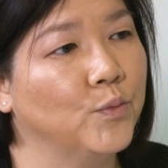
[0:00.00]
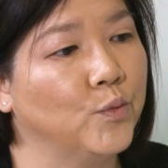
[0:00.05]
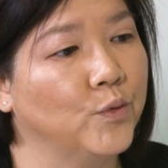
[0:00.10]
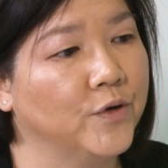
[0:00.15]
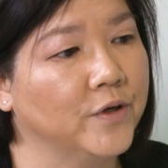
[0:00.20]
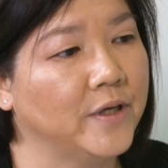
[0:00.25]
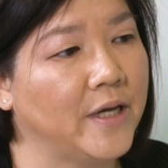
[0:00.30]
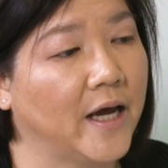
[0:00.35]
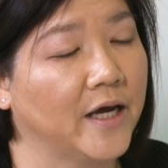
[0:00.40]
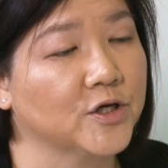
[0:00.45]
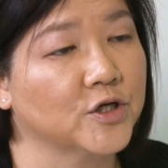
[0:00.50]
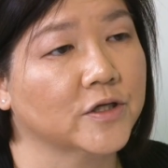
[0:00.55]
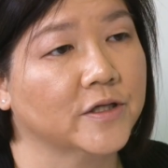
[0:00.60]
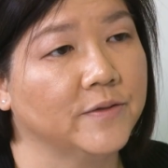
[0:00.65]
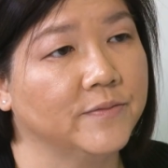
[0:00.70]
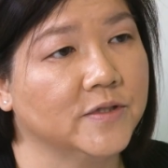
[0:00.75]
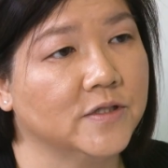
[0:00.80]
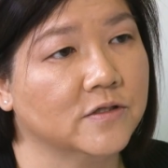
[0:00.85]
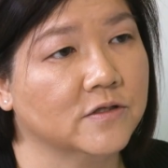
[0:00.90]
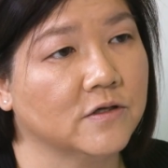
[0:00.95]
would
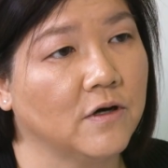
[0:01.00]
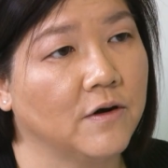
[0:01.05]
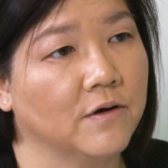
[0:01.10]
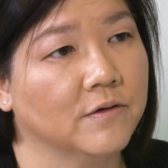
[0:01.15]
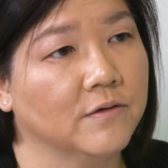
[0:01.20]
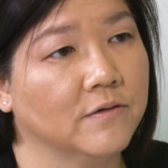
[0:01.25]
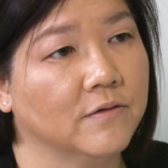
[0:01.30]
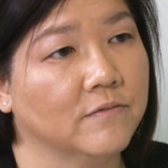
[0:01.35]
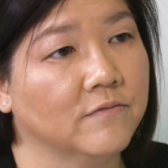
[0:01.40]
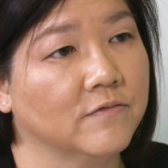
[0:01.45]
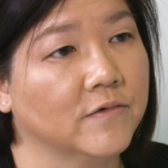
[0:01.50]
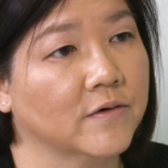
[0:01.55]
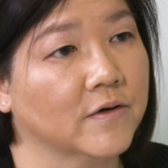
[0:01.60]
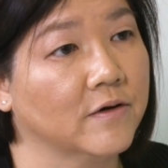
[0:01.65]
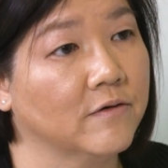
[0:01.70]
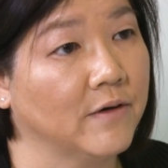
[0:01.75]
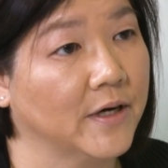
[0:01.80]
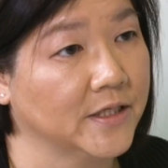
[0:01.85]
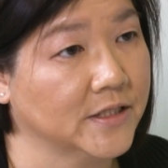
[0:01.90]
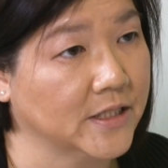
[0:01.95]
actually start
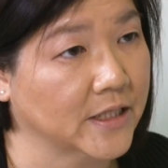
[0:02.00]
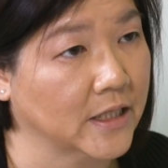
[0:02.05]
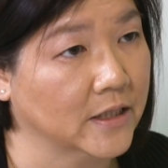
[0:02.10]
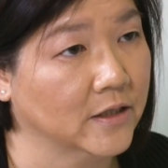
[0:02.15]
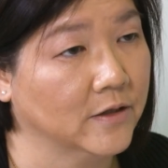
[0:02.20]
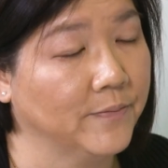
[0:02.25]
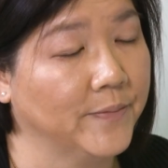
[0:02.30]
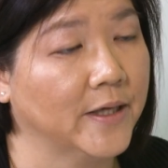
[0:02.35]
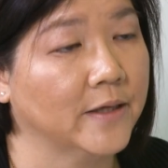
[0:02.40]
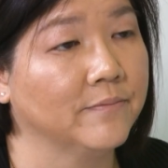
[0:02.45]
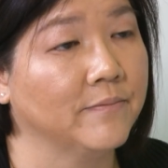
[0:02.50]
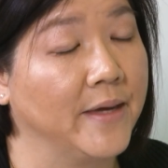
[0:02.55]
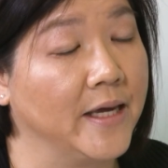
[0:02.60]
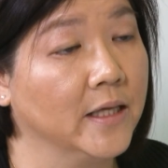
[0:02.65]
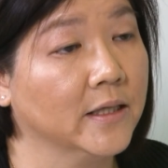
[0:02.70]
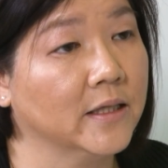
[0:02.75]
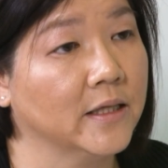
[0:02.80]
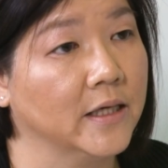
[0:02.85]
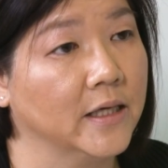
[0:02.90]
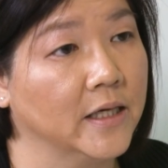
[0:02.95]
regressing a little bit.
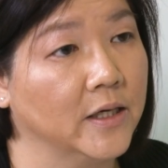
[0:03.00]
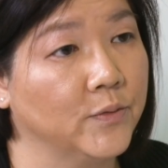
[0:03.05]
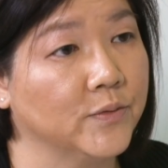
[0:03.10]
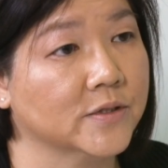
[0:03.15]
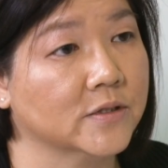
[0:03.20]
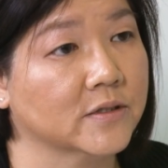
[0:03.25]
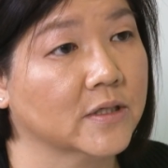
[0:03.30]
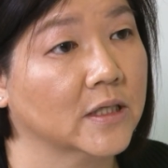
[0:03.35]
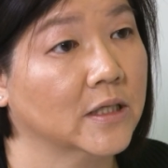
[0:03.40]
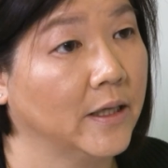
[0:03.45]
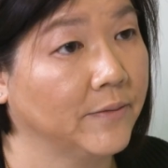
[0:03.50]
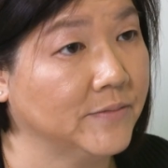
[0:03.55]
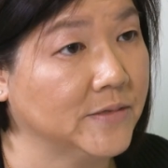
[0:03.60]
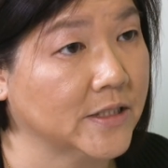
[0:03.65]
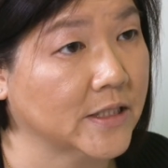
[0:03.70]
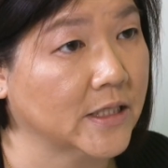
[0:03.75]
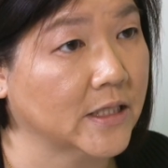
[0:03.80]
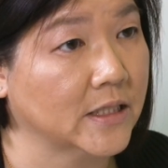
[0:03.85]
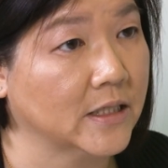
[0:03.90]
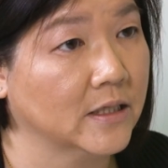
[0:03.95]
Mainly he was
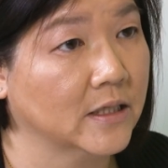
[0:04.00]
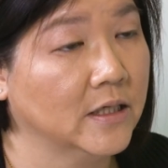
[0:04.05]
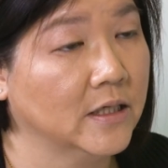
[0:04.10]
clumsy,